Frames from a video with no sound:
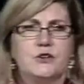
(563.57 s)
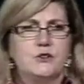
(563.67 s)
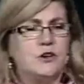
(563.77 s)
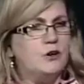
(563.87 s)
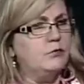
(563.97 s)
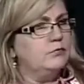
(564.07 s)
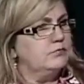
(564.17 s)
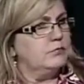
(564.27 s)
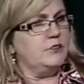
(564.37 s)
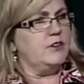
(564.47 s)
So
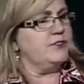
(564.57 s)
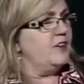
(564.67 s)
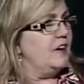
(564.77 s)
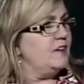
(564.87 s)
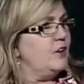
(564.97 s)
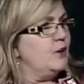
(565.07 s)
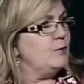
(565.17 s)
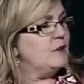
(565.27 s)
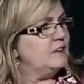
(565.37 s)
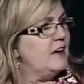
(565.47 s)
you find a home
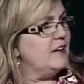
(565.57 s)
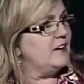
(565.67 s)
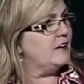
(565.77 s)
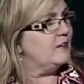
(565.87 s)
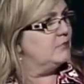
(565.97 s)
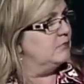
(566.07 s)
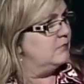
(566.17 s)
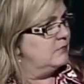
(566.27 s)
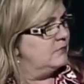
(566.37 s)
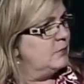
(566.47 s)
you like.
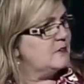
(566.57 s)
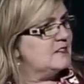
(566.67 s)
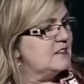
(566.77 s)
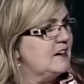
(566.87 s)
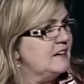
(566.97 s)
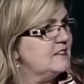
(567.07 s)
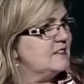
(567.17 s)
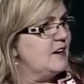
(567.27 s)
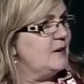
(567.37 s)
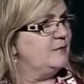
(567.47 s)
What's the next step?